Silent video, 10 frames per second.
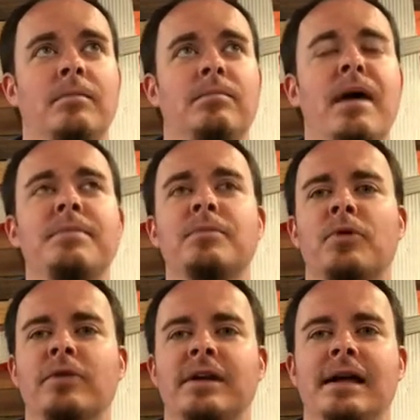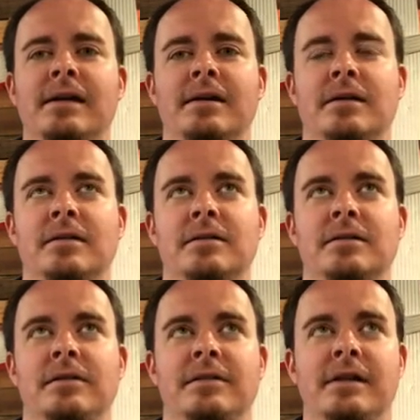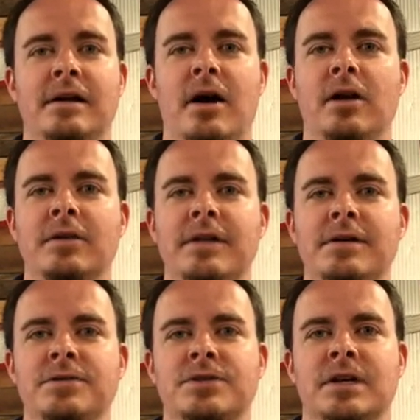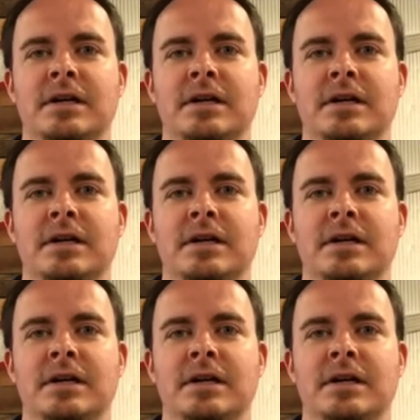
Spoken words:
Maybe more than all of those